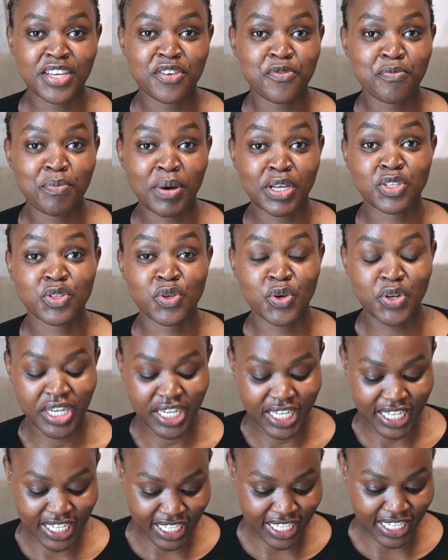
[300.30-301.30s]
if
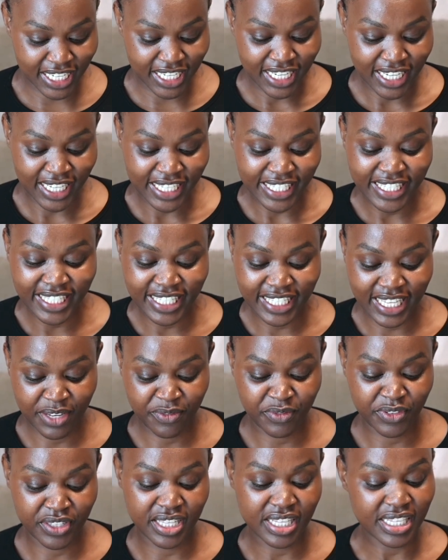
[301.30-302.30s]
person D
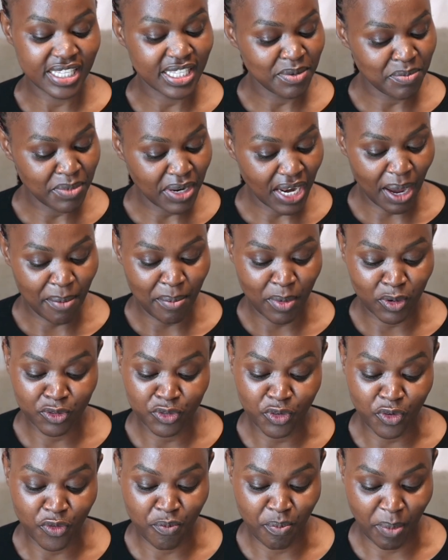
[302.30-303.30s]
saves the similar
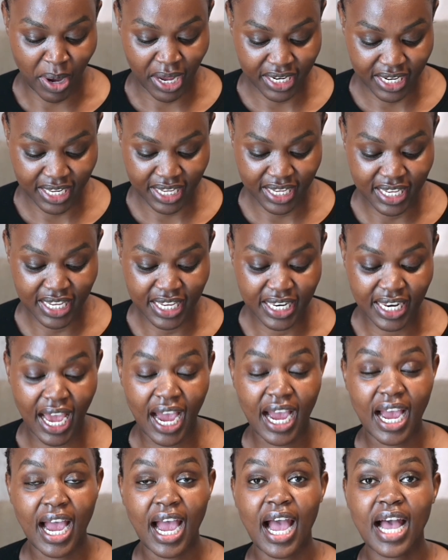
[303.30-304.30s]
amount of money in
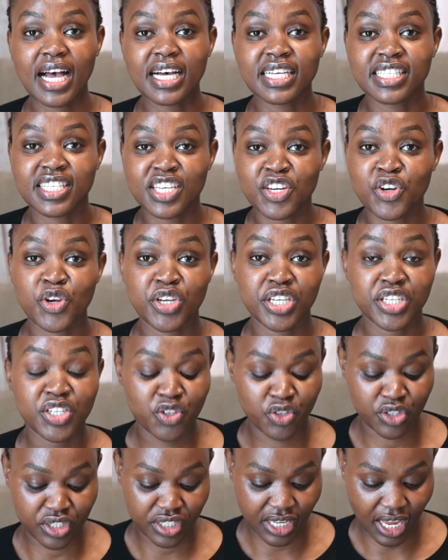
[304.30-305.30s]
a zero
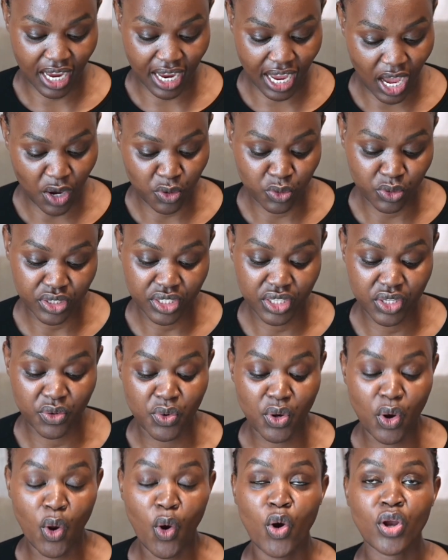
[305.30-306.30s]
interest account, they
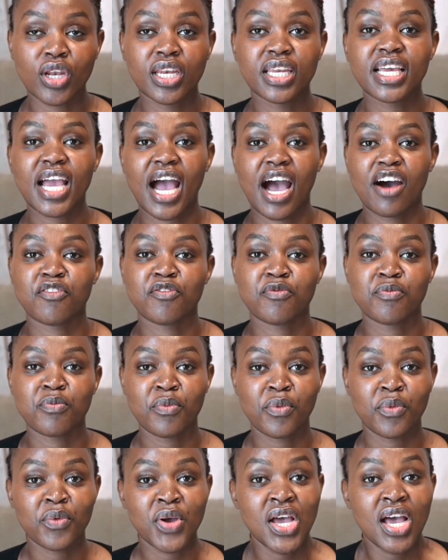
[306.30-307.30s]
will only have
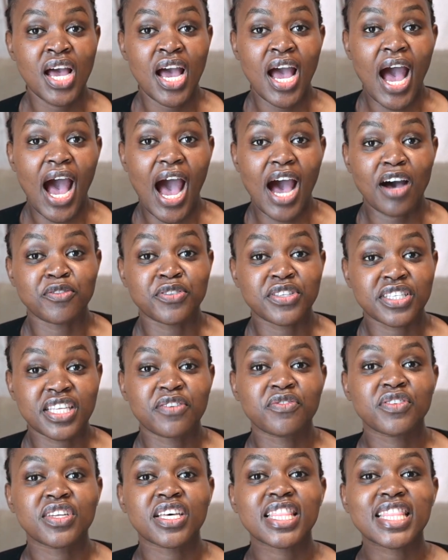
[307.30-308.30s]

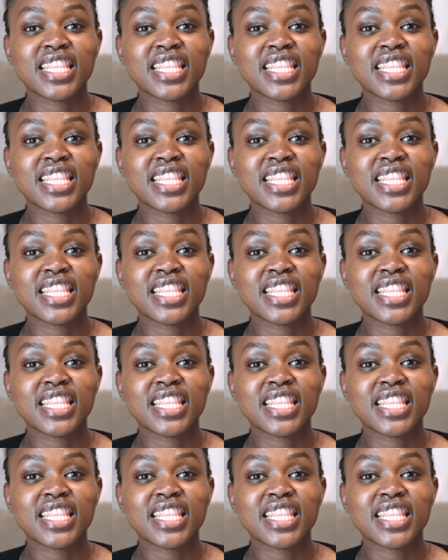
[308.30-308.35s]
saved